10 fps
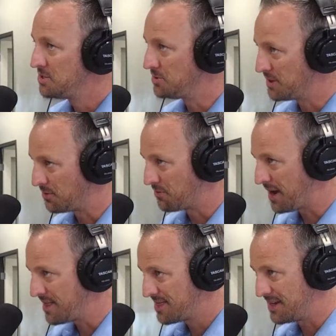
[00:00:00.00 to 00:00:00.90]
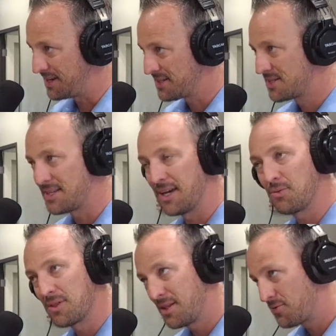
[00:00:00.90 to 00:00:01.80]
doing the right things,
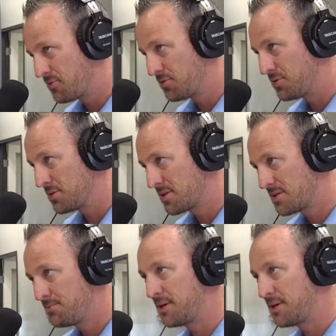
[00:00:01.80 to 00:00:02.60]
staying within the rules,